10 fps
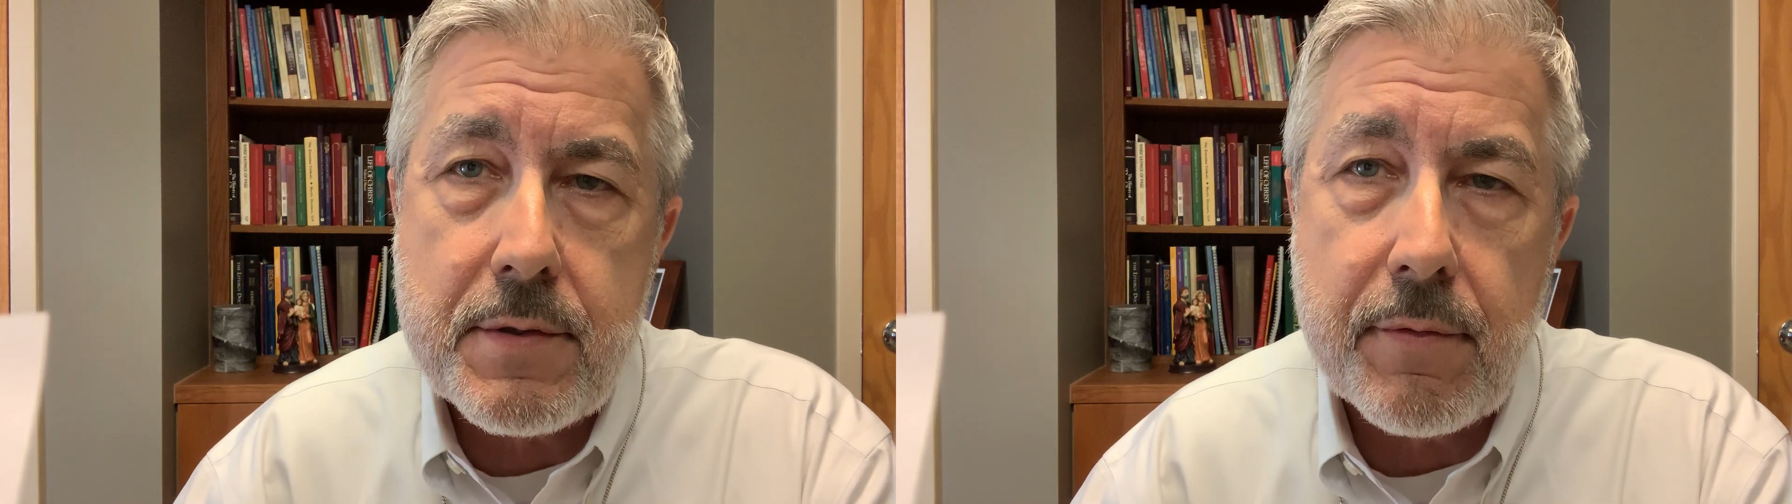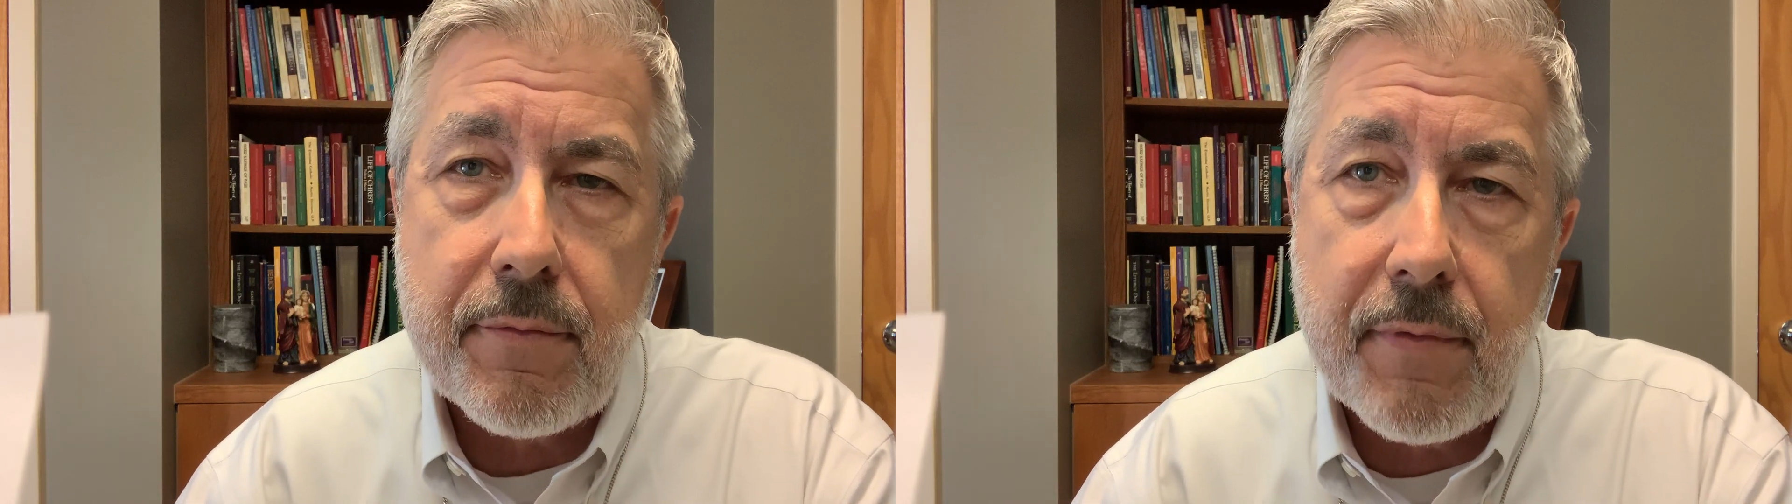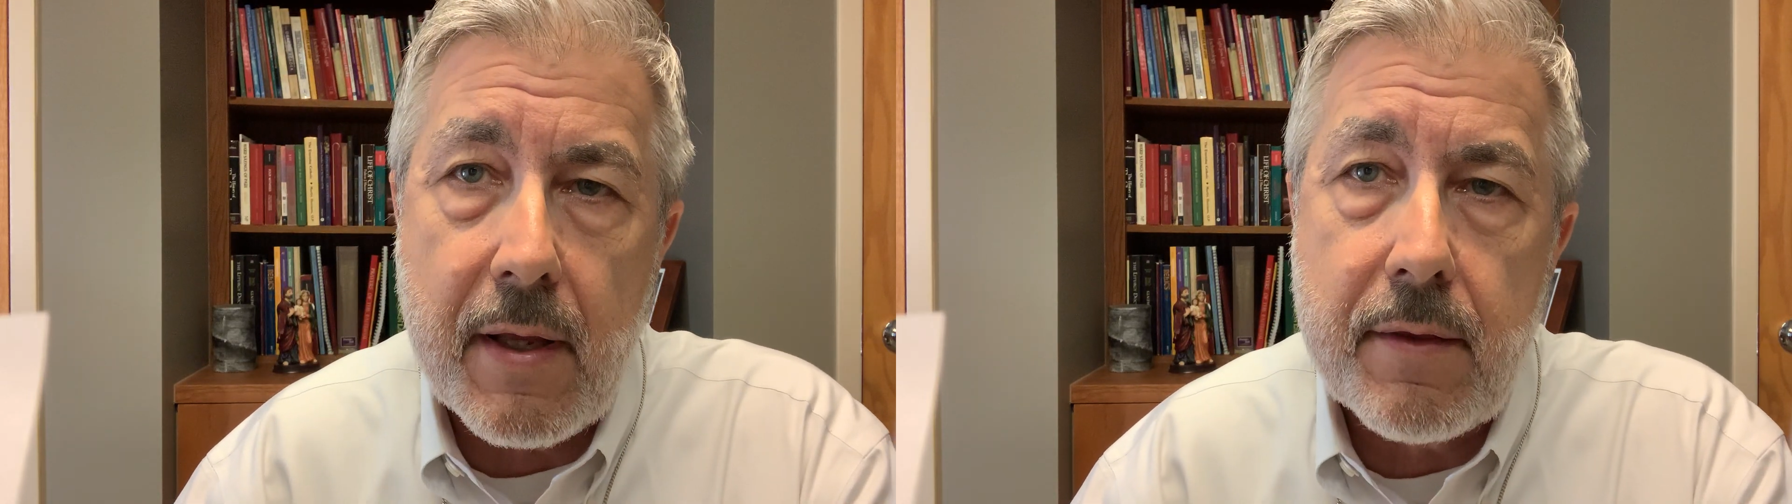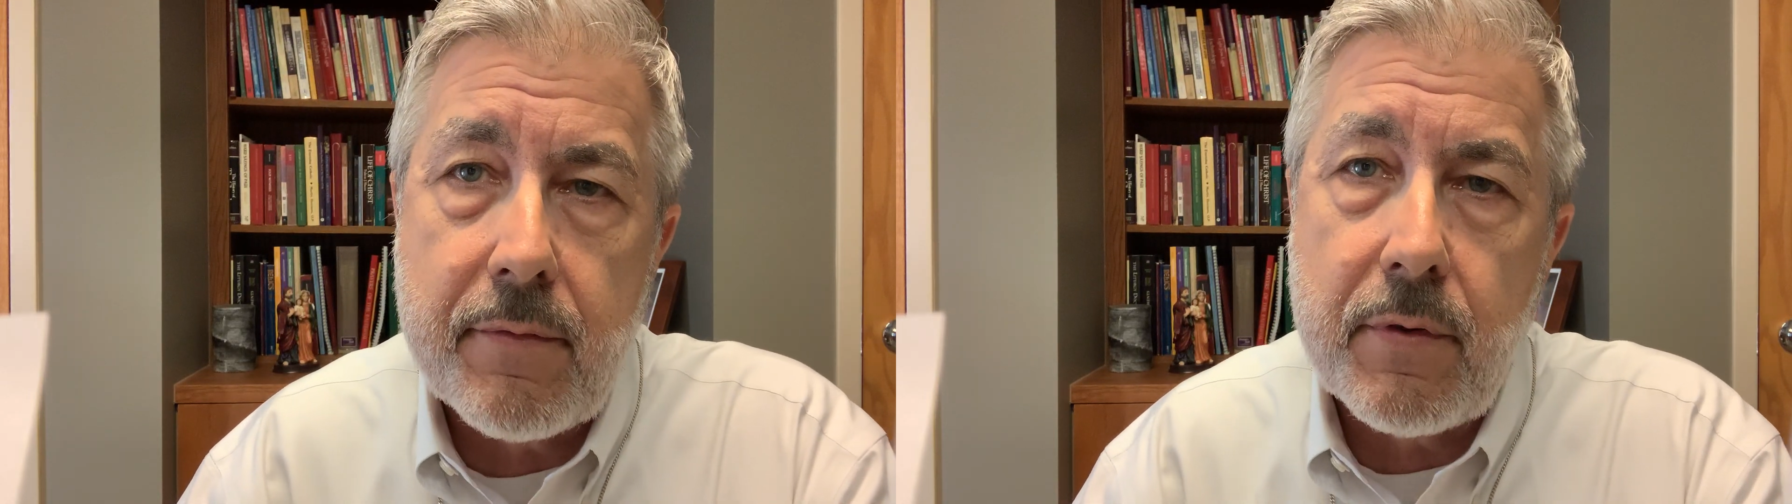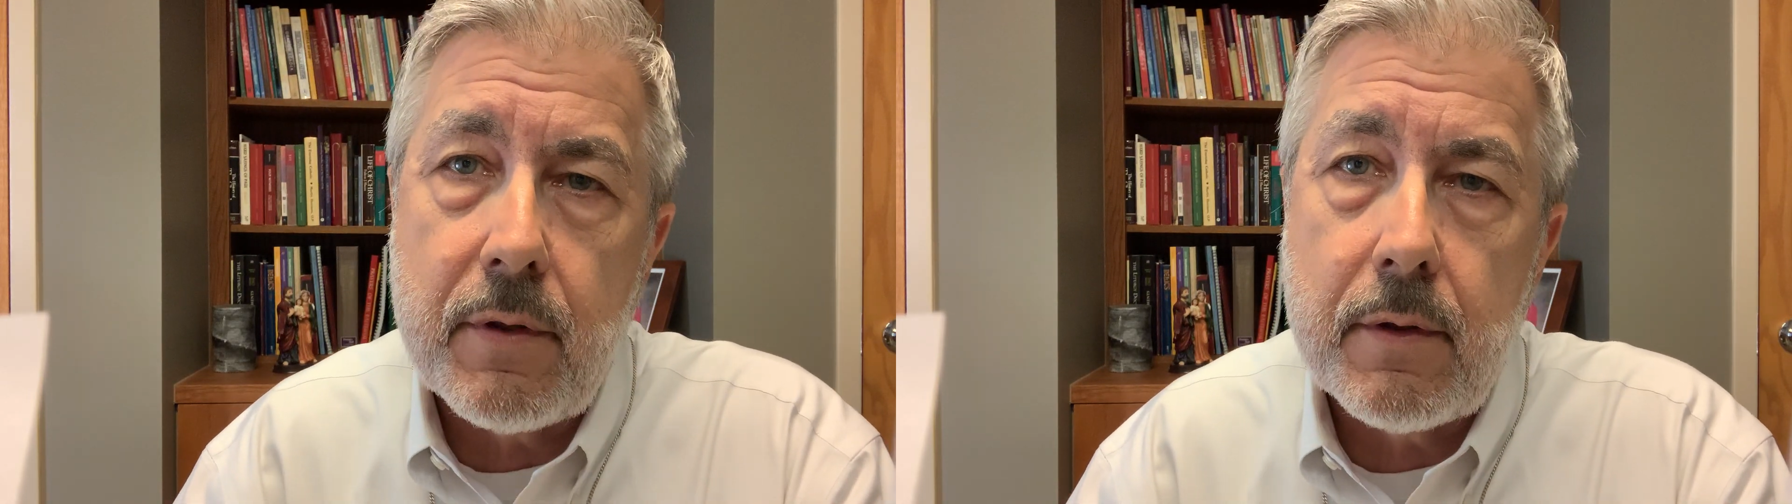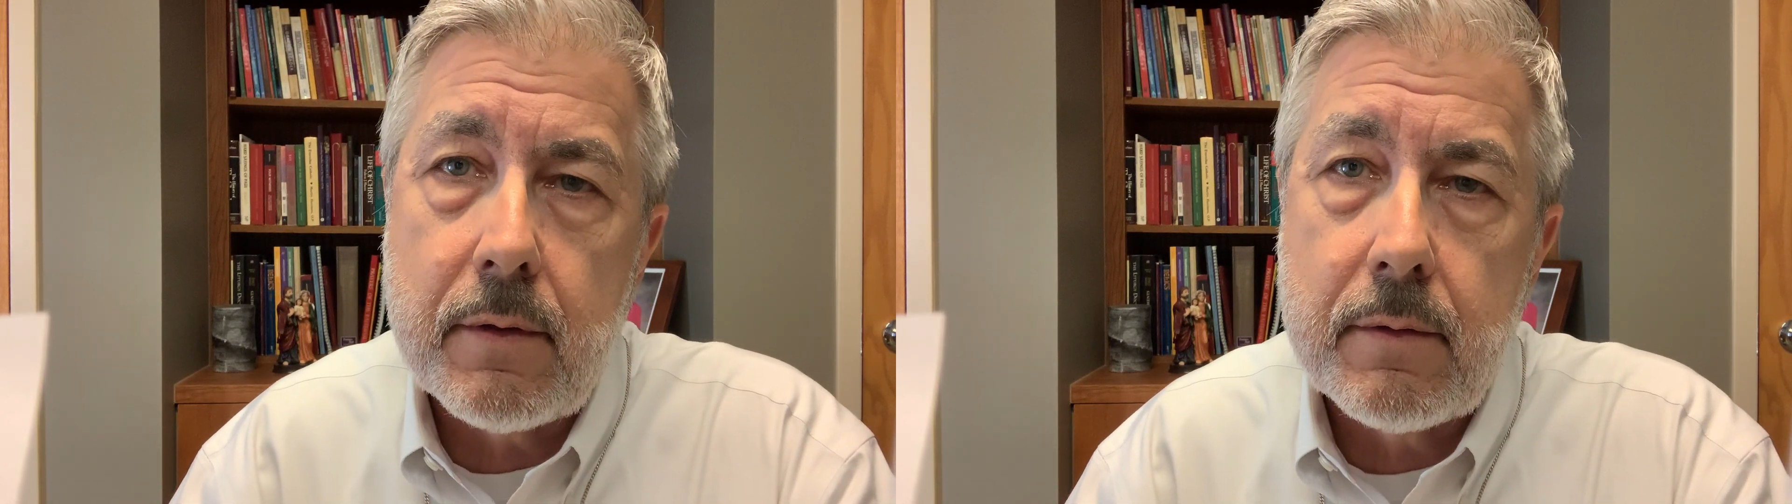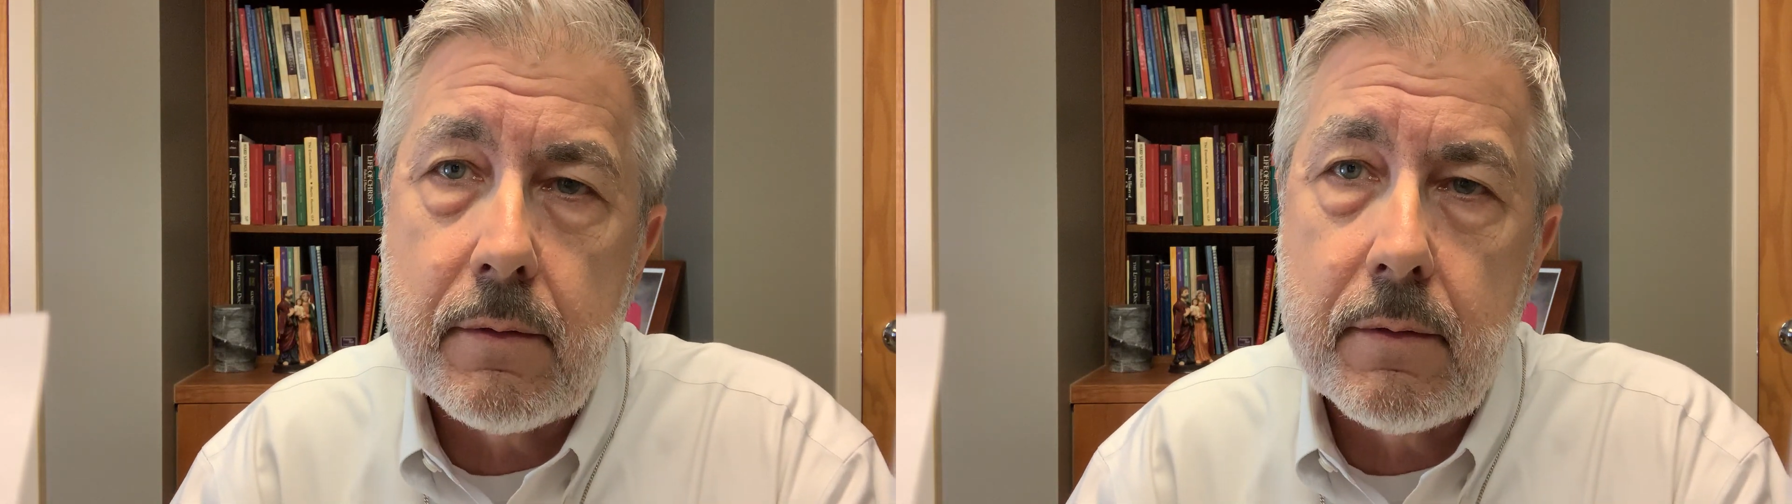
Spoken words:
of faithful